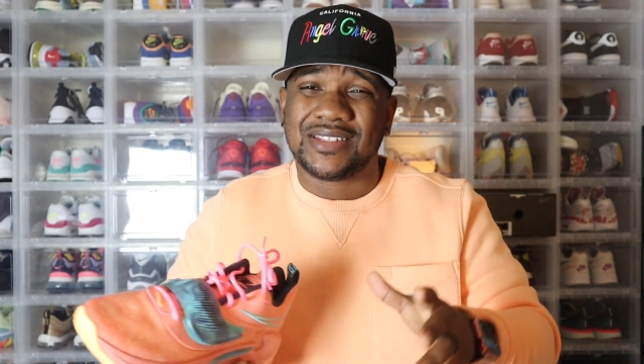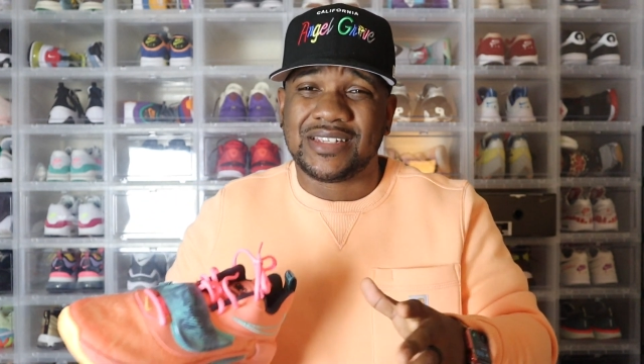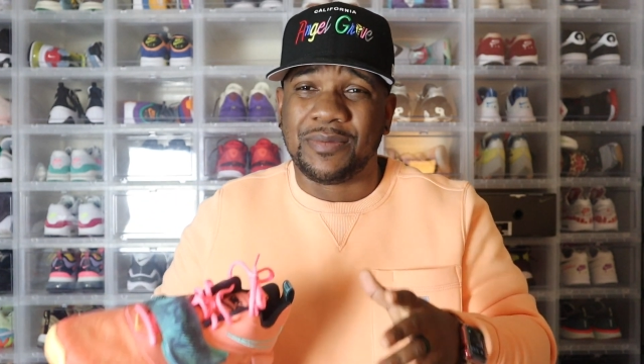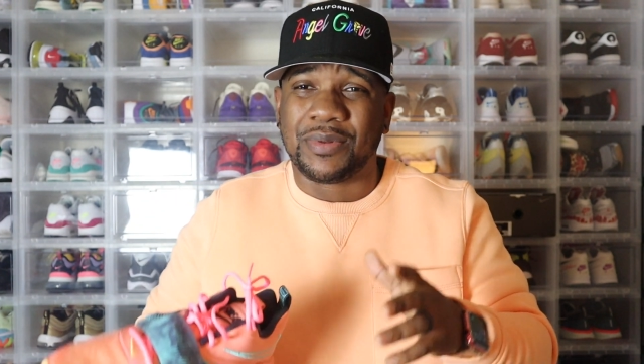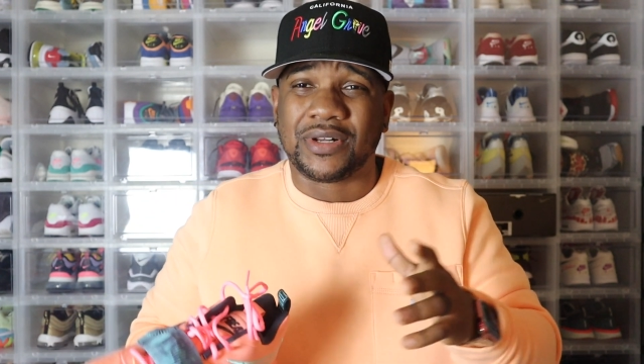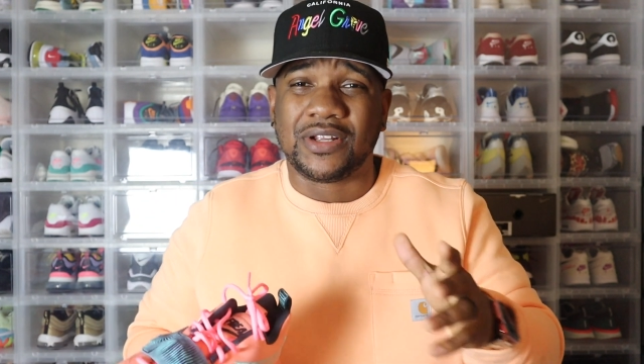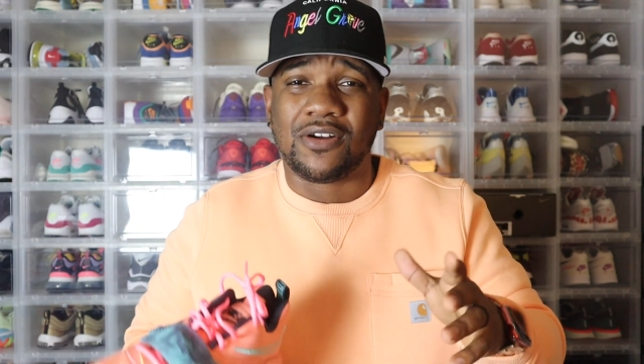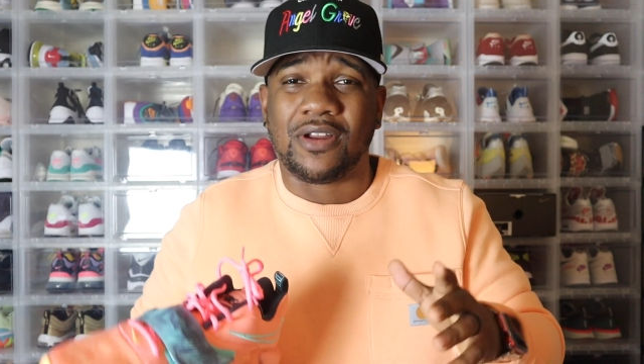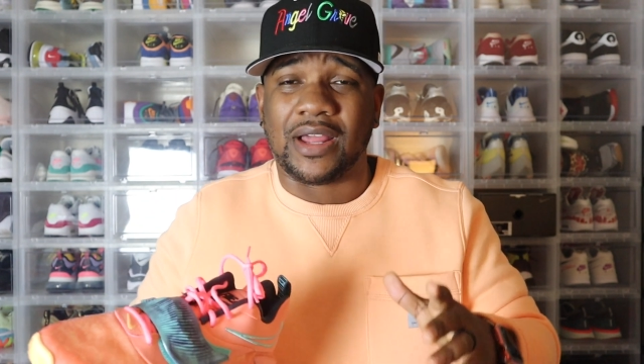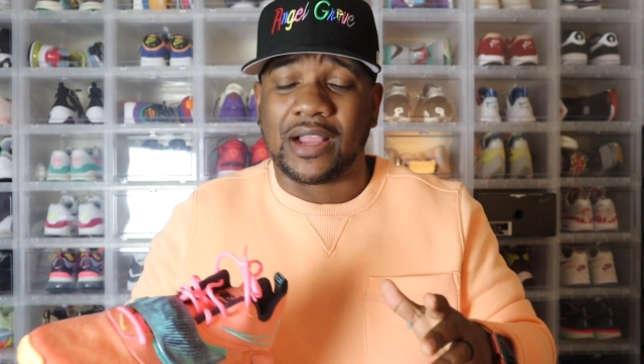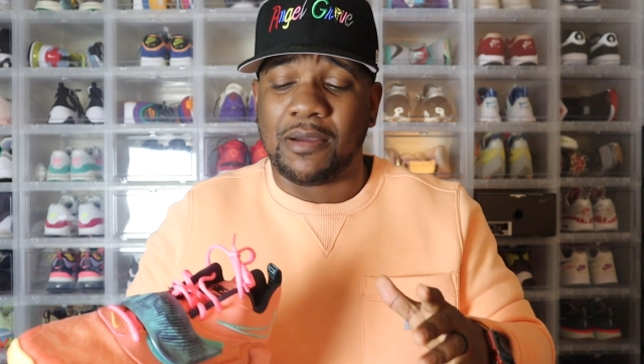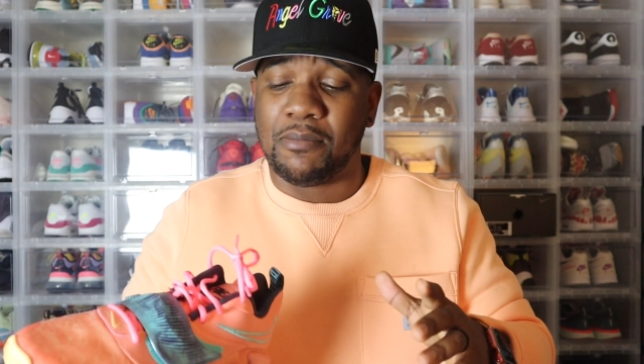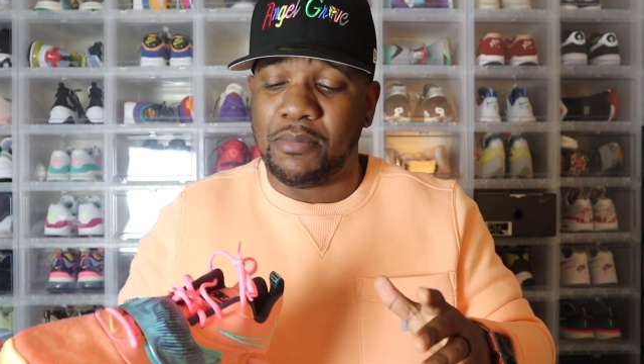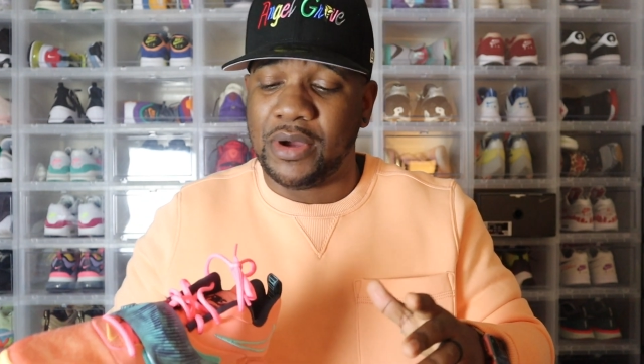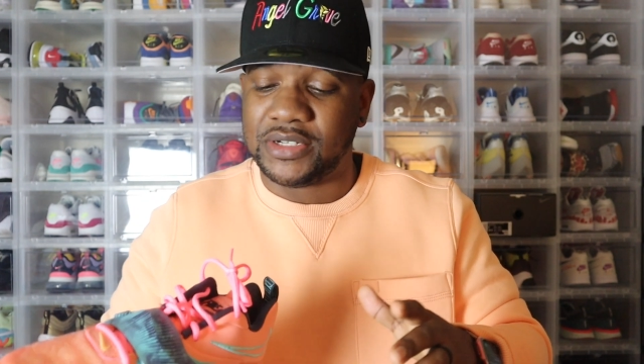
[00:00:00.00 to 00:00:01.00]
typically call like
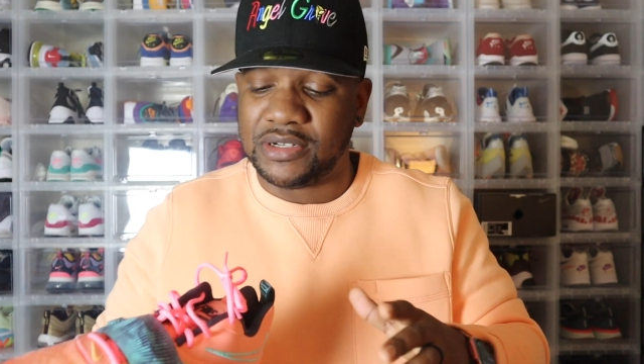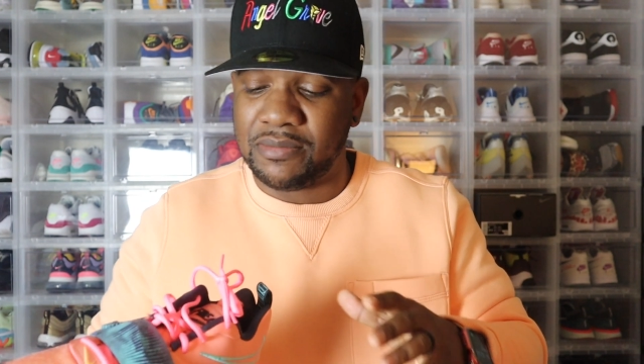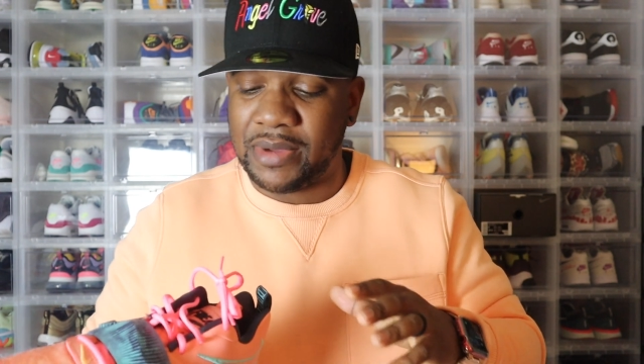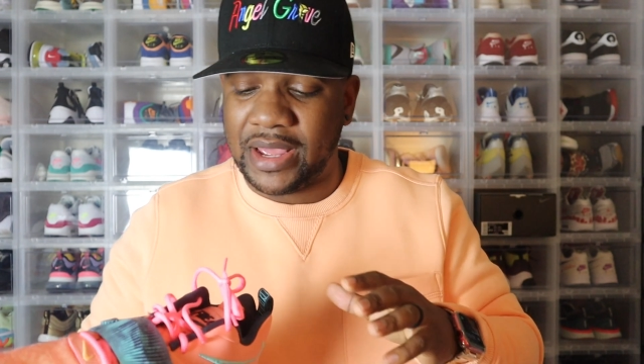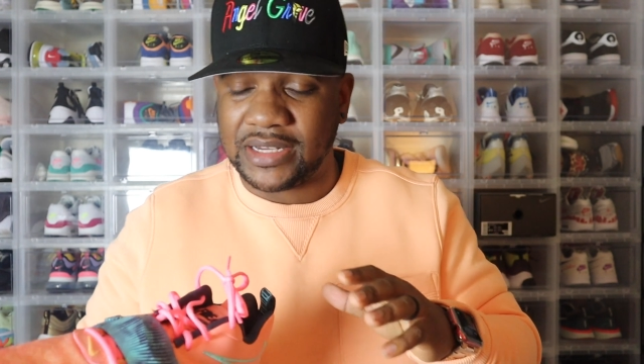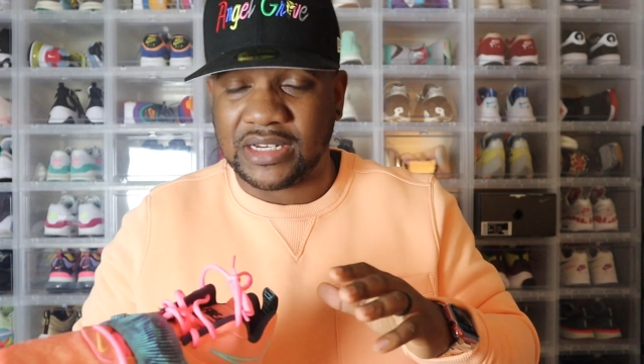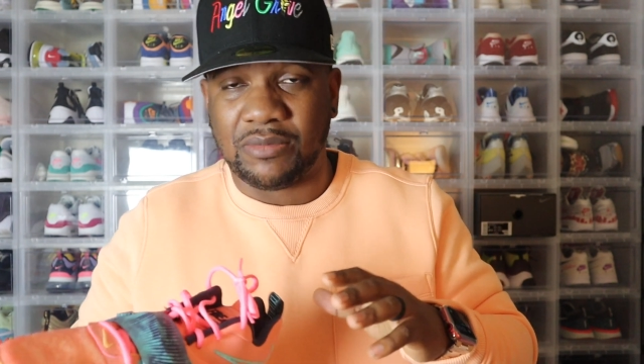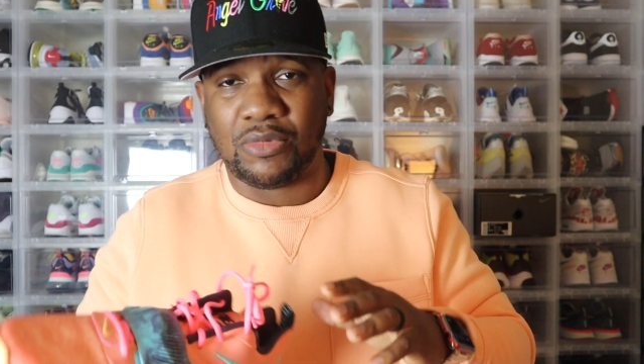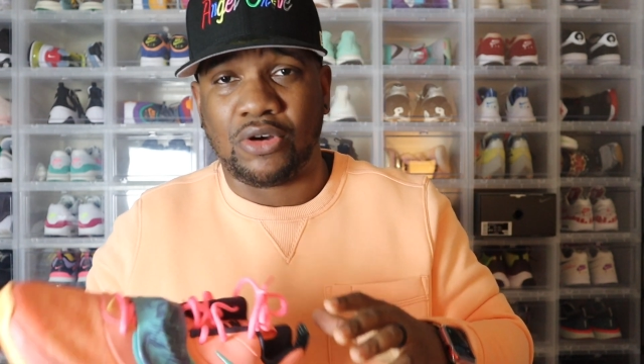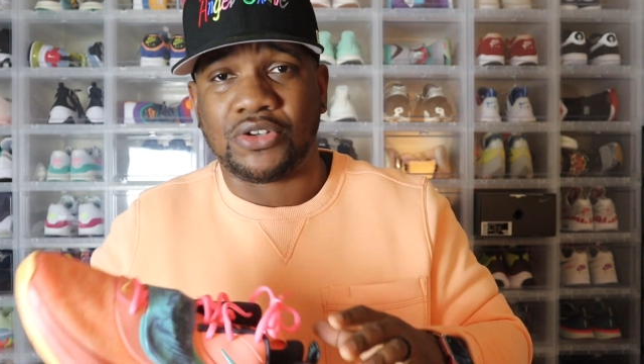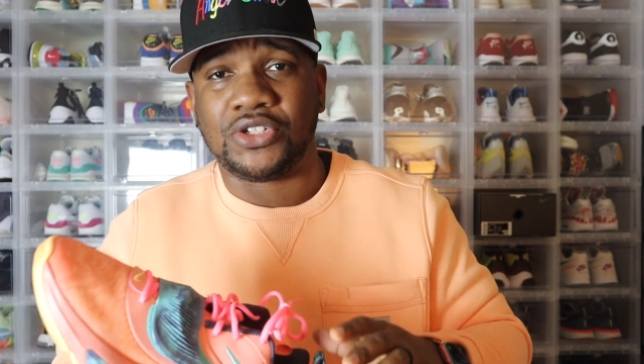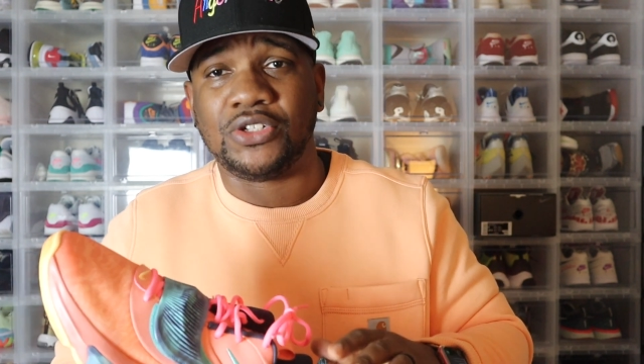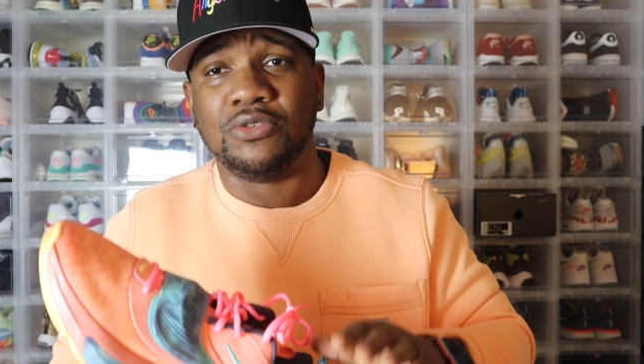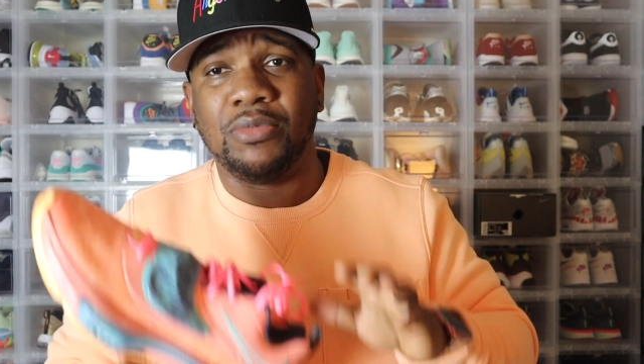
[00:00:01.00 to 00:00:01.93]
a budget basketball shoe,